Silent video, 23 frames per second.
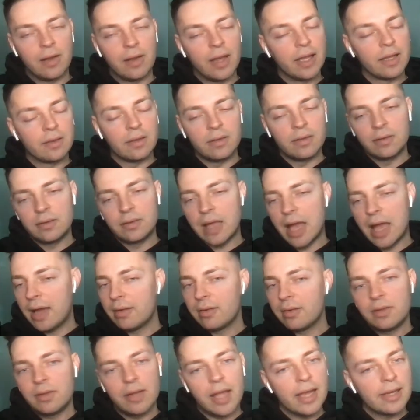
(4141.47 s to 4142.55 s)
Like I
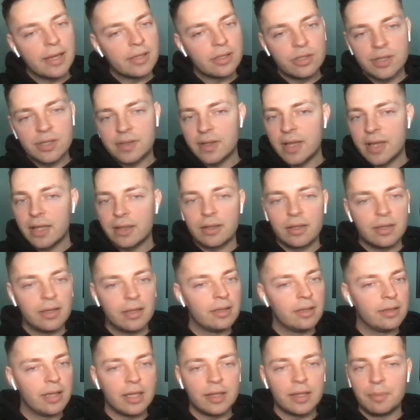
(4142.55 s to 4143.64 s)
would like to just let
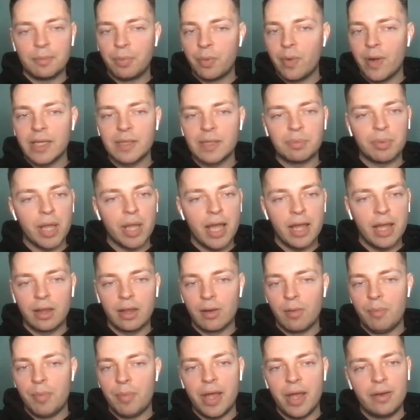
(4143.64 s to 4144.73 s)
the boys play a
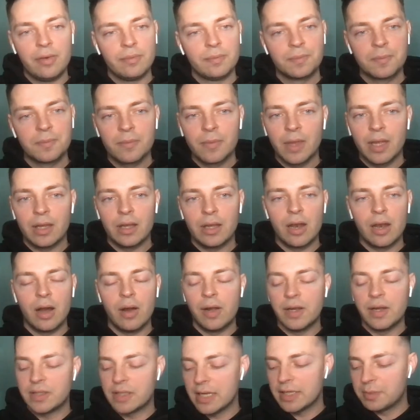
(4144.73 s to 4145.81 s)
little bit. You know,
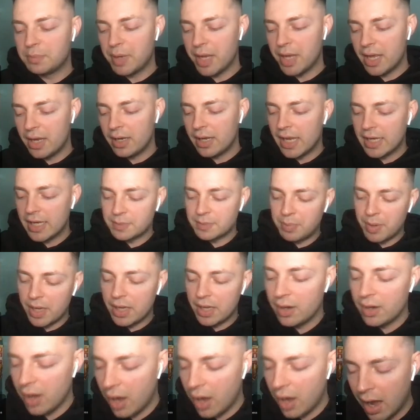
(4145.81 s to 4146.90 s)
it's
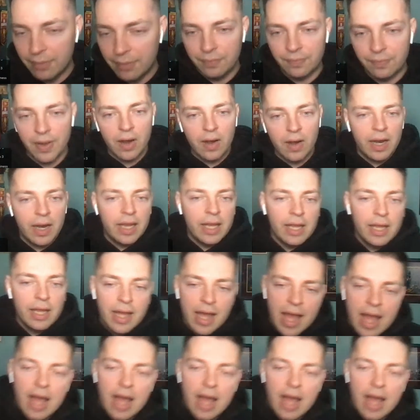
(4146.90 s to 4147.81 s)
been a very